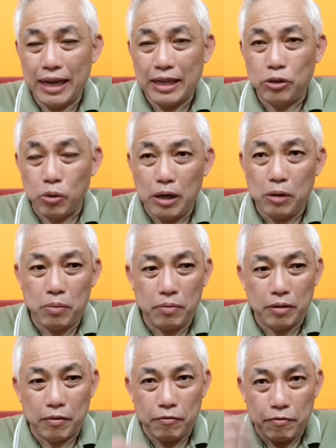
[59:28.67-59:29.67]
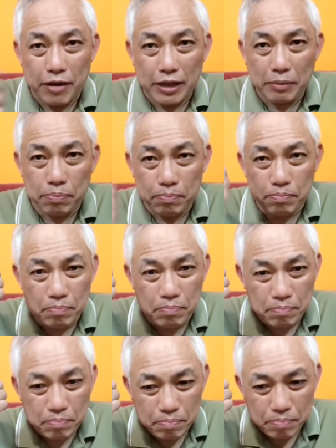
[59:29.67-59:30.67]
It's only the first
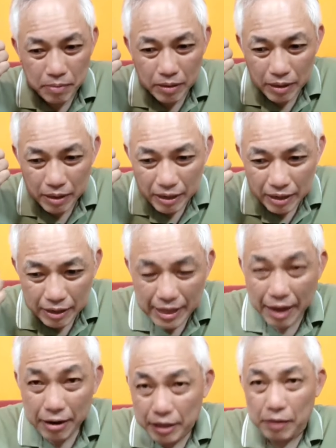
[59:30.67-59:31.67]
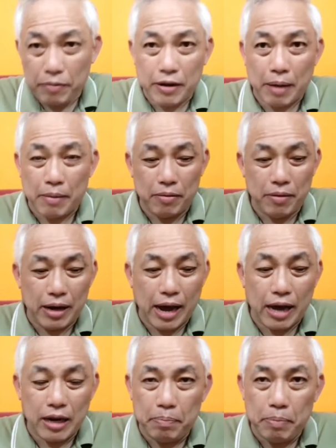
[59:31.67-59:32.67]
narrative come out,
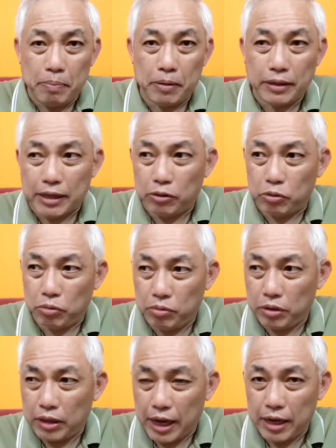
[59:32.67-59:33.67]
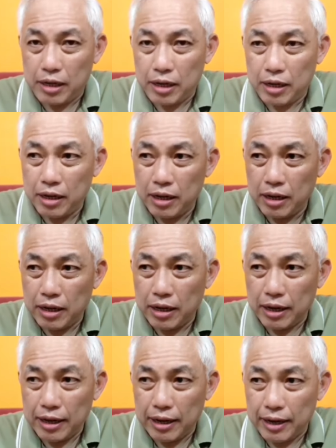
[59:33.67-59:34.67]
other people start to think
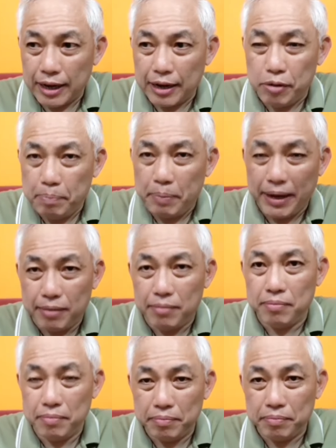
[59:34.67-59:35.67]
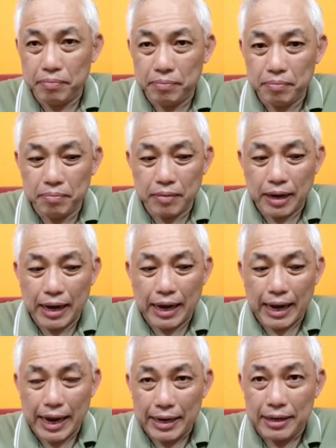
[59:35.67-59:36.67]
and repeat,
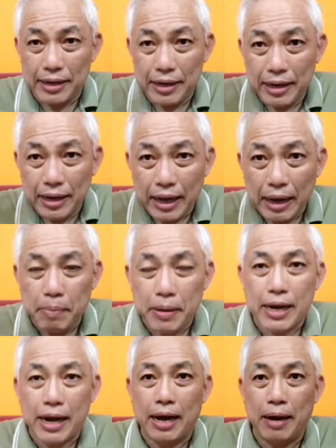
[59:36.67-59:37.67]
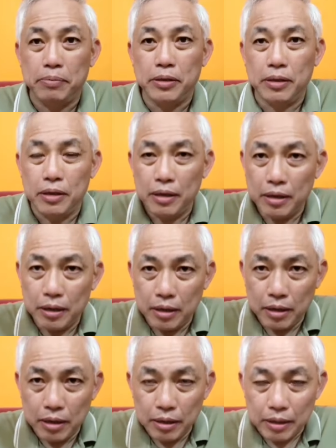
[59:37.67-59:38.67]
and it becomes
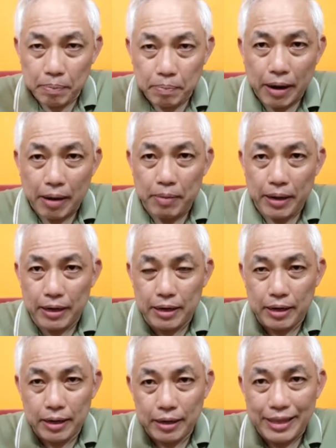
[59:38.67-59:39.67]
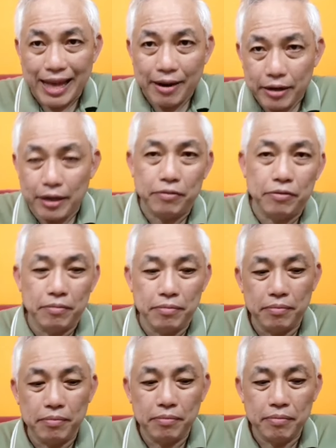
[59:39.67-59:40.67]
the public narrative,
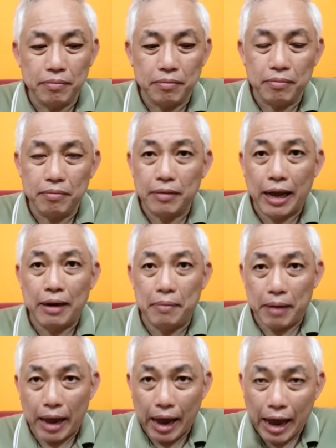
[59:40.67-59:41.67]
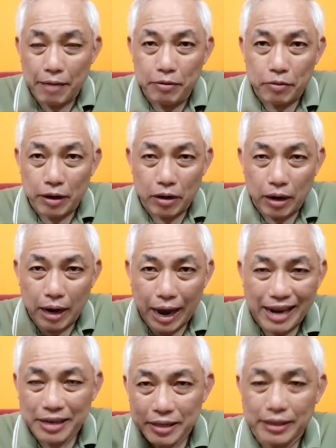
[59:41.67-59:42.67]
and everyone
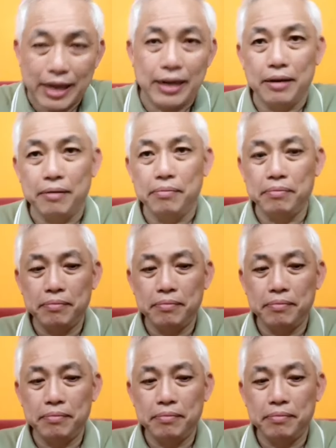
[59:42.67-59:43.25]
understand it.